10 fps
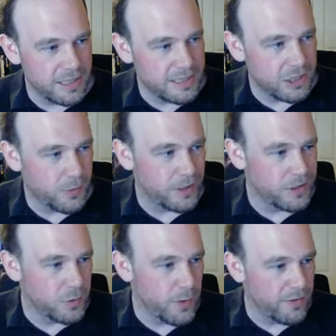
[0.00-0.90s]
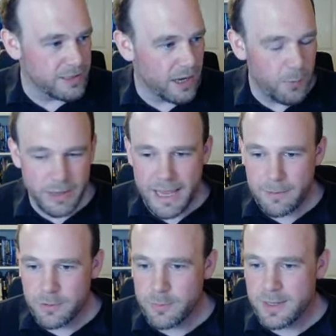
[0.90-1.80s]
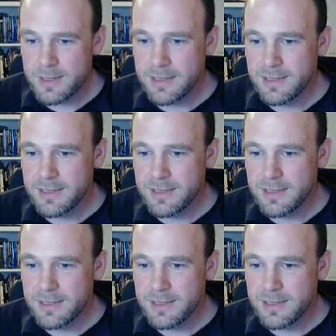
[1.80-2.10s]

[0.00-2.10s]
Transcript: situations where it's like, well, now do we